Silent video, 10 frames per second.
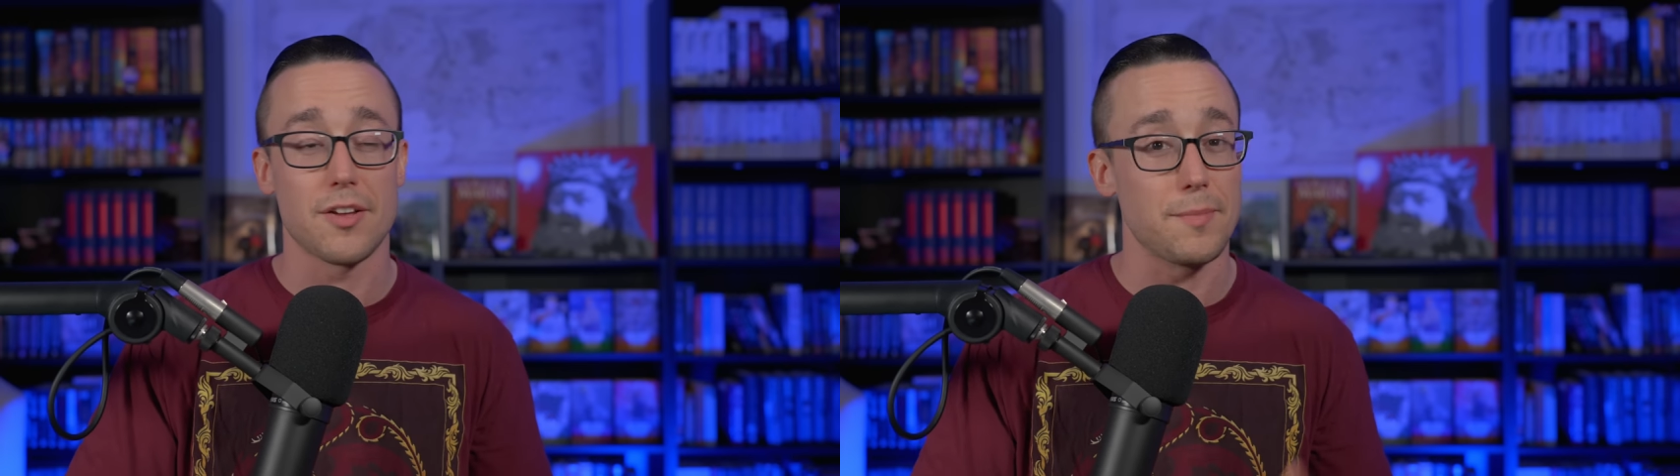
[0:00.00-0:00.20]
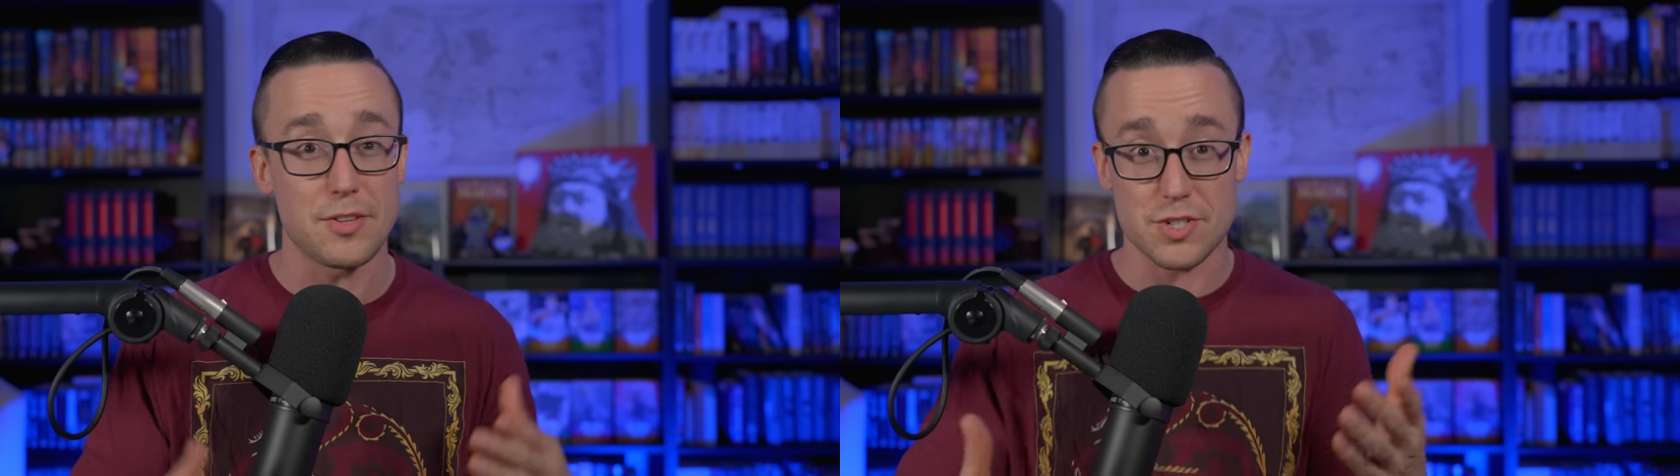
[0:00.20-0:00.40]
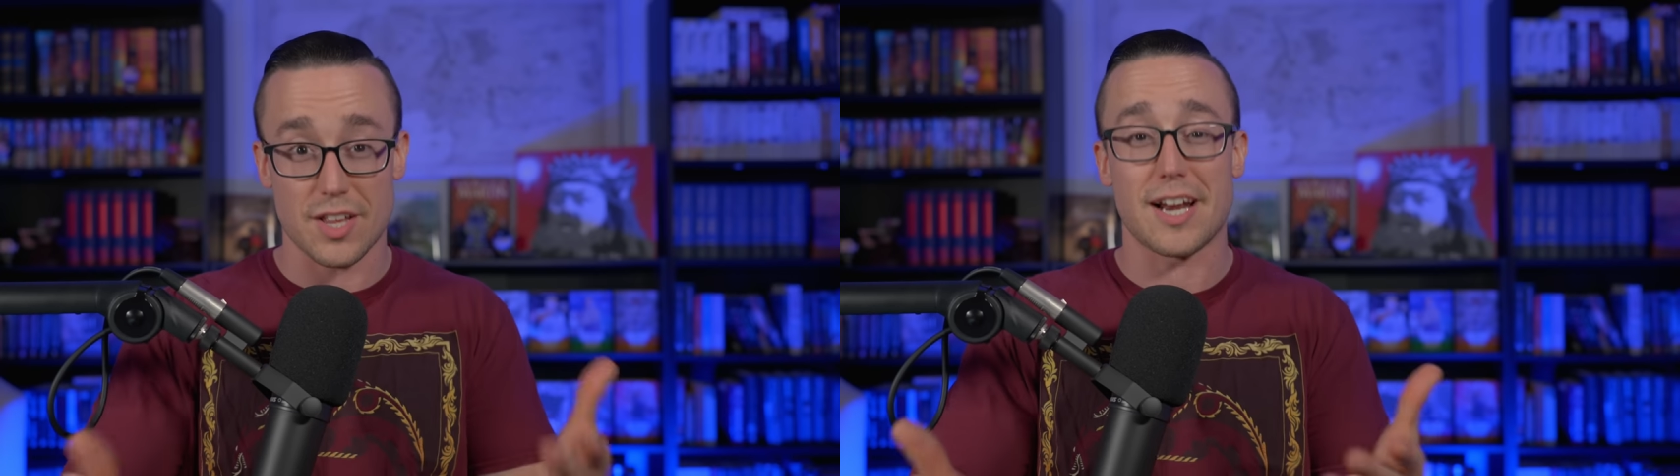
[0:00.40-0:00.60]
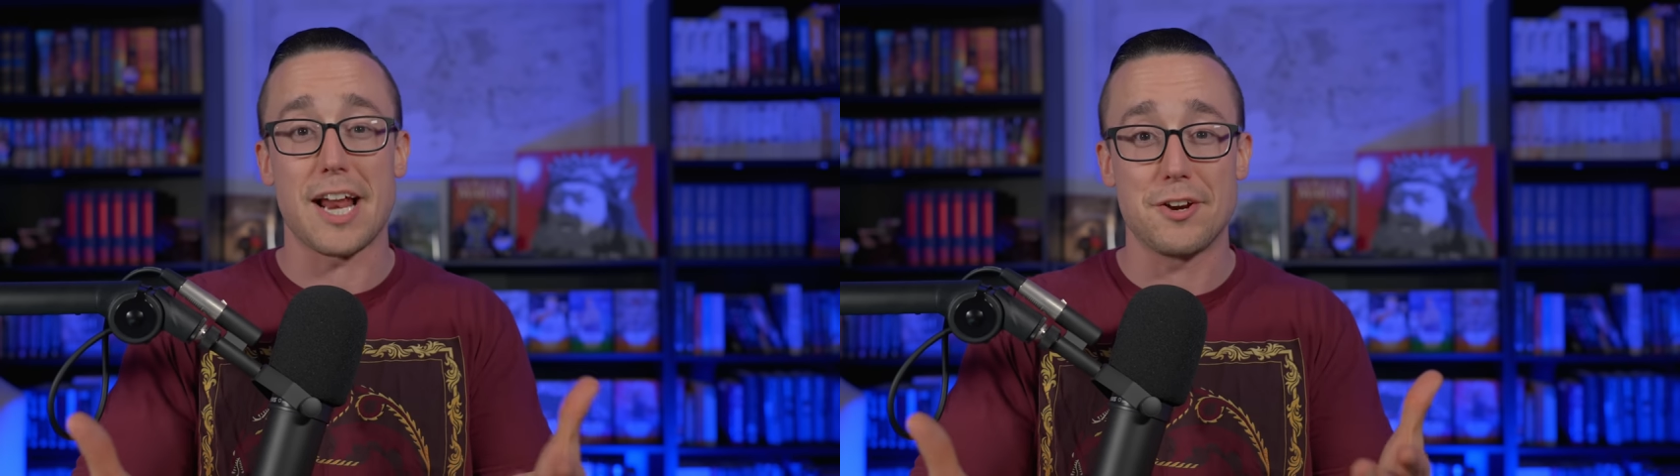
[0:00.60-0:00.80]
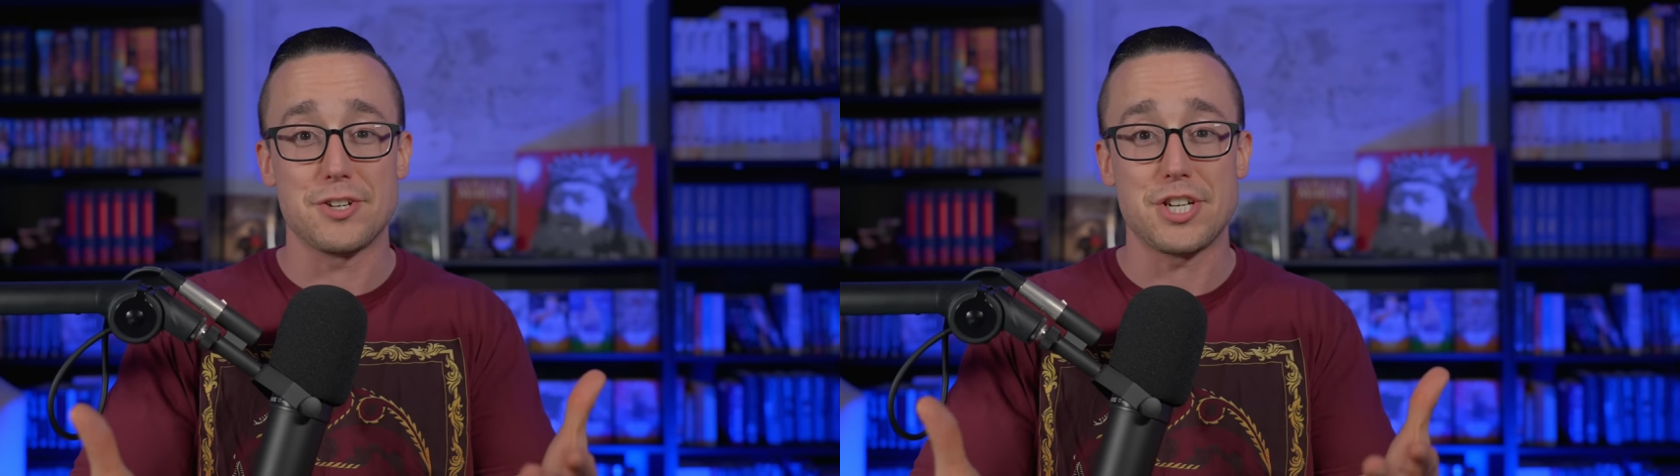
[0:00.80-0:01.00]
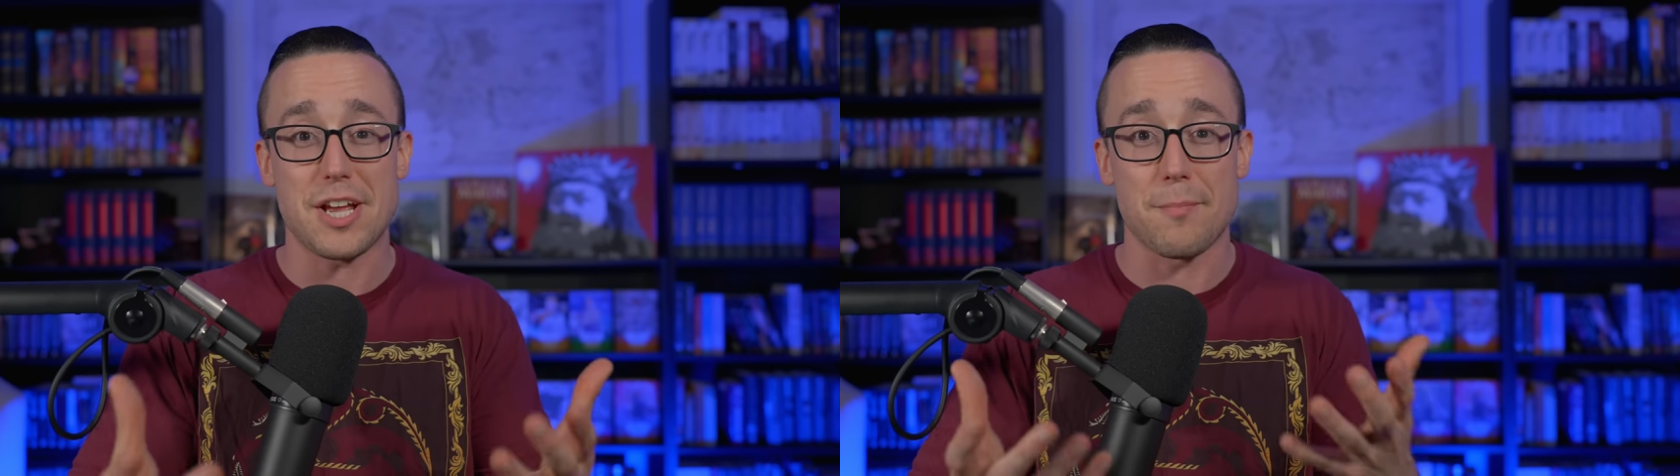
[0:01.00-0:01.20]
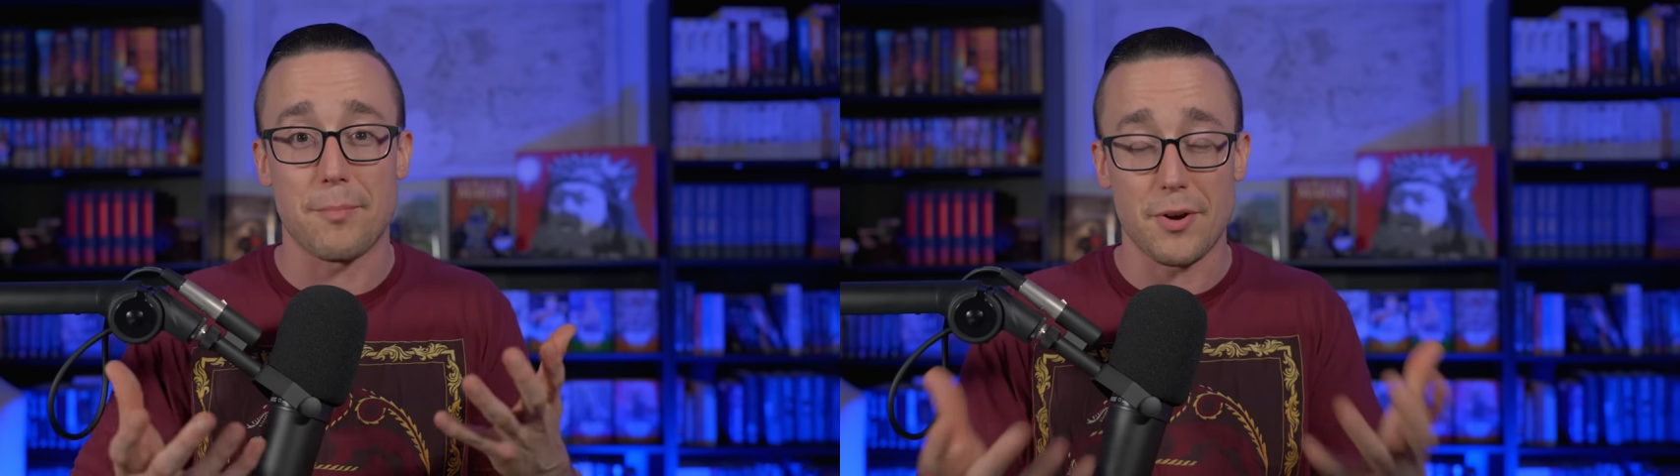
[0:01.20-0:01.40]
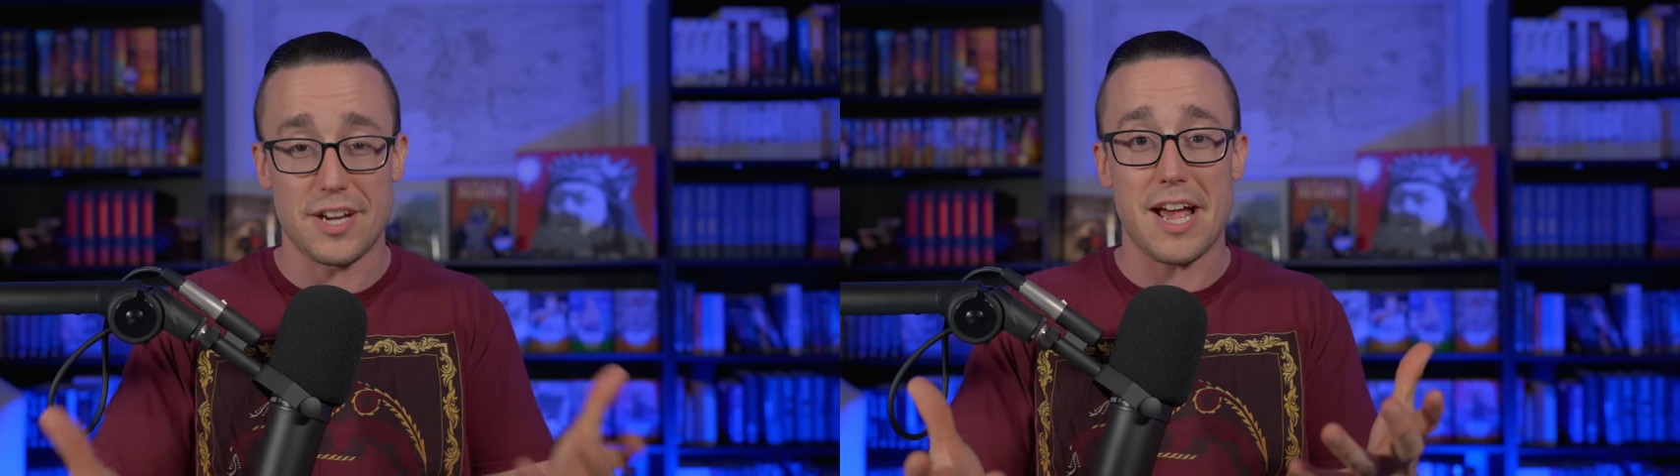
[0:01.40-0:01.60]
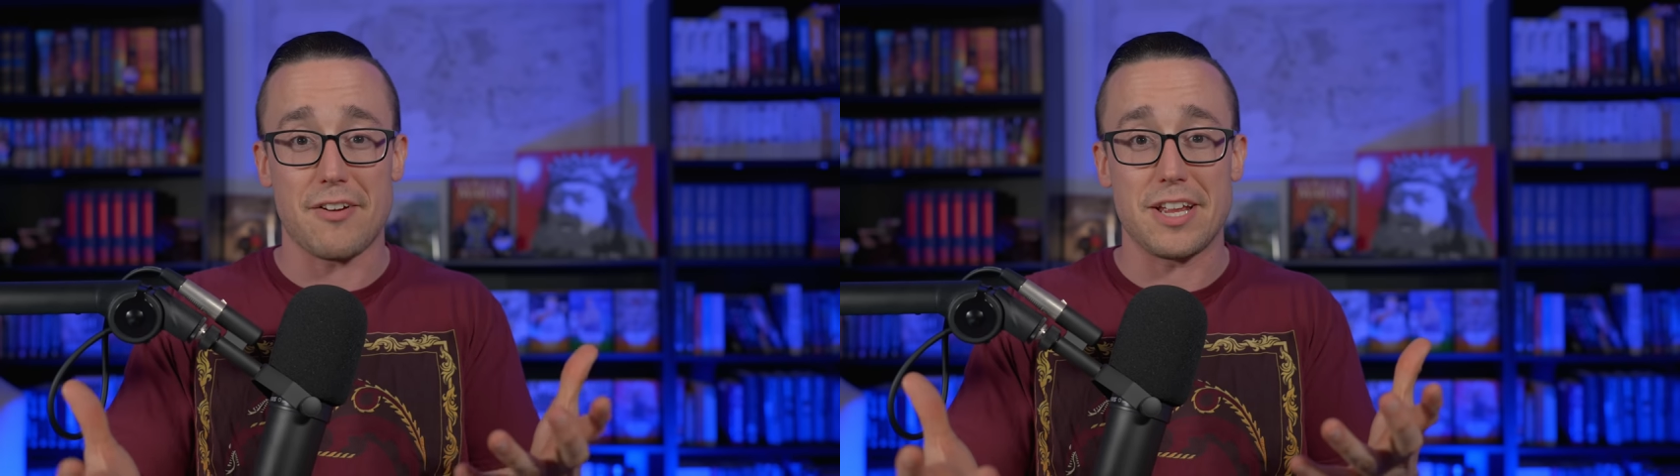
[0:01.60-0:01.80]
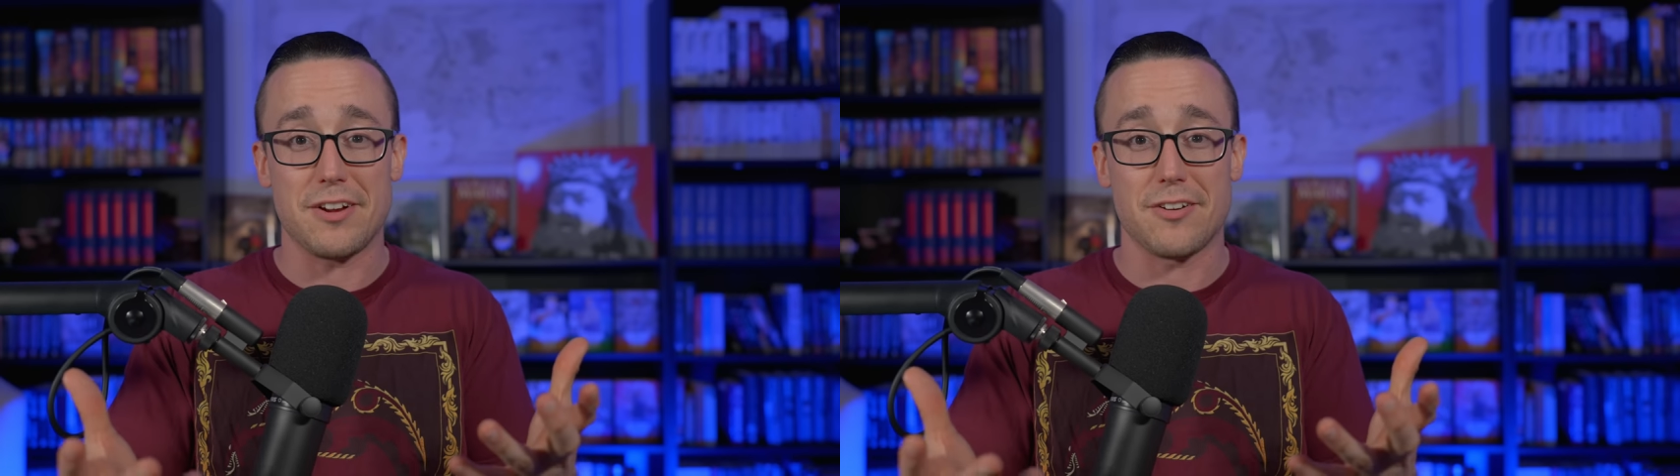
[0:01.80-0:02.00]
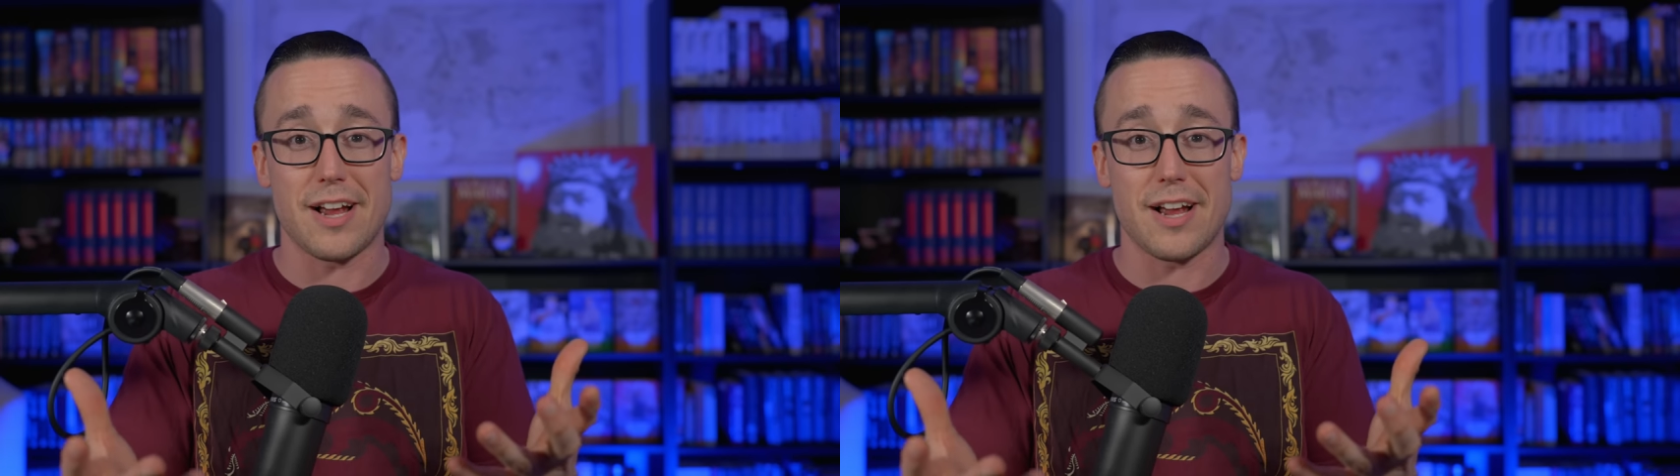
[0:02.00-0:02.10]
I mean, there's a lot of energy I'm putting out here